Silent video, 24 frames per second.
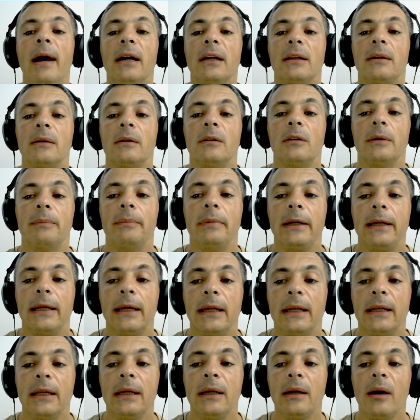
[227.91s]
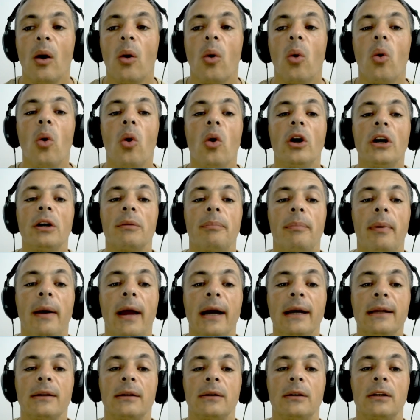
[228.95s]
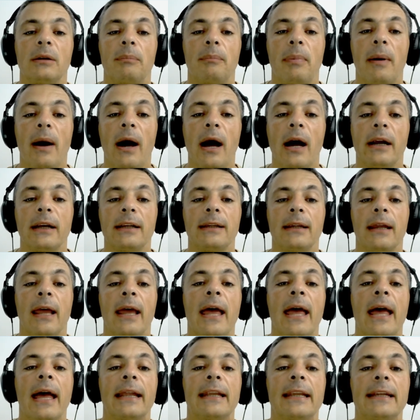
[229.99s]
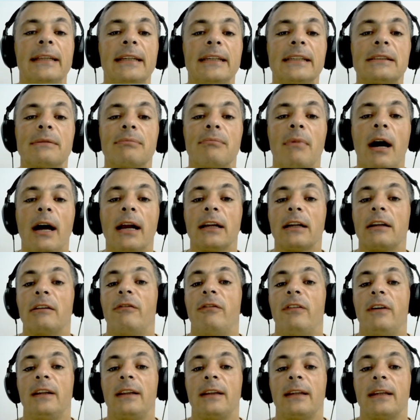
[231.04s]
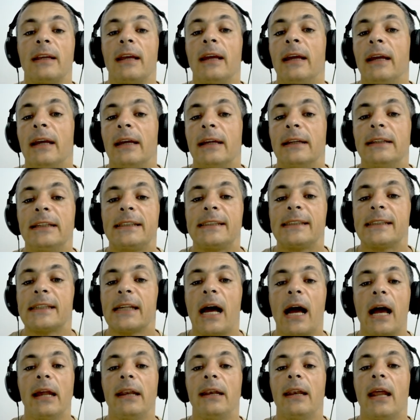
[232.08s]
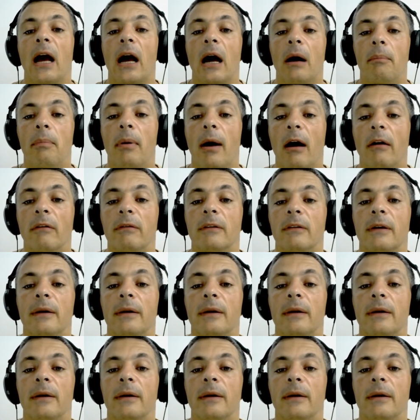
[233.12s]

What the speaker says: to the beginning or back to the part that is marked with the sign above.